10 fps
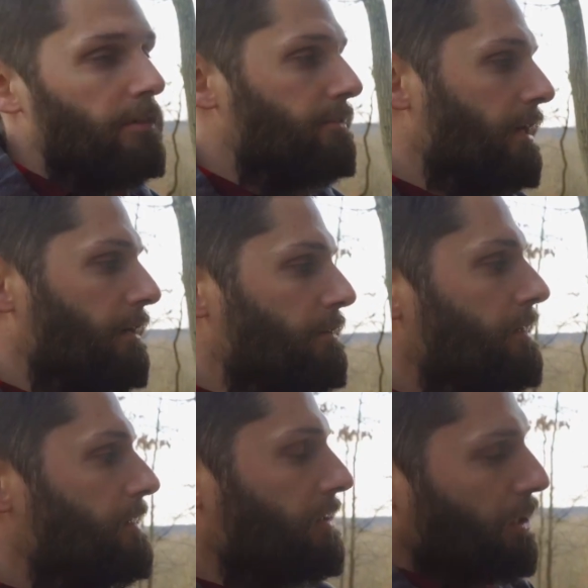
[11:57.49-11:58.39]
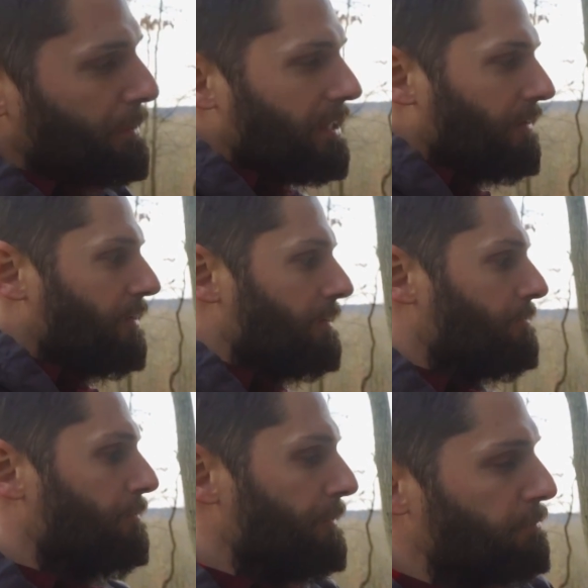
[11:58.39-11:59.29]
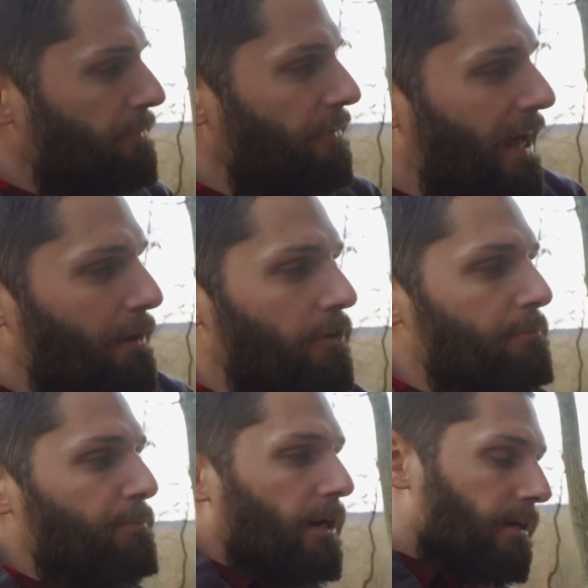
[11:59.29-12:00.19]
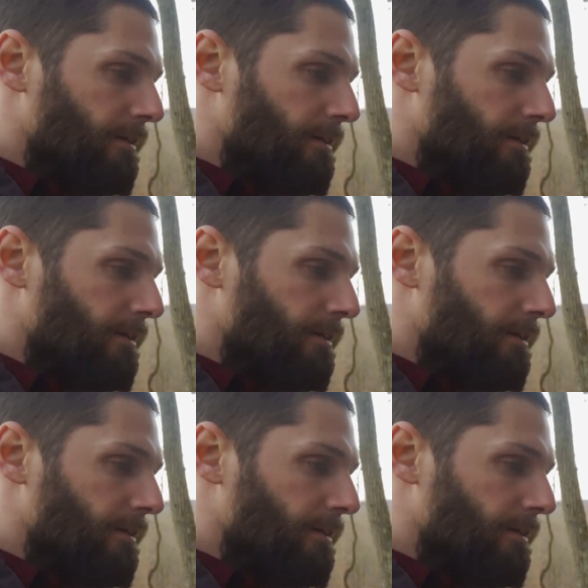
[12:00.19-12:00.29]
So it's a little bit different from this one to that one, but